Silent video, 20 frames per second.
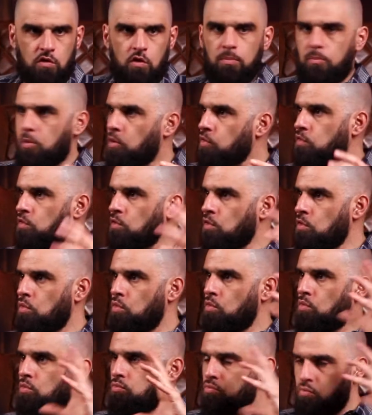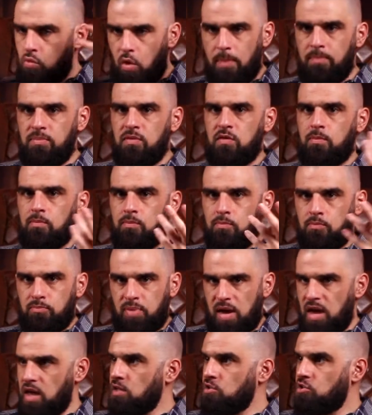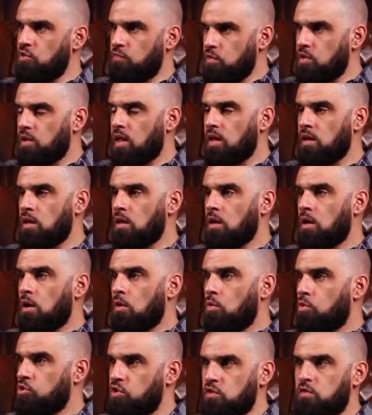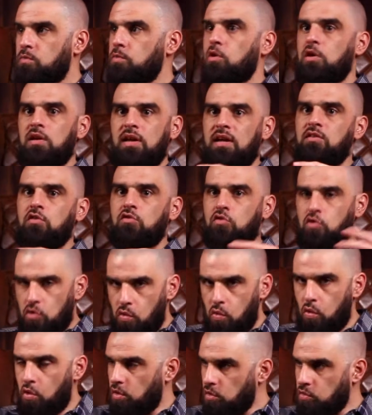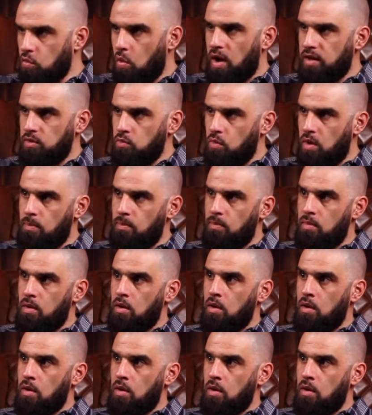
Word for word: your personal web page, if you'd like, which is connected to the World Wide Web.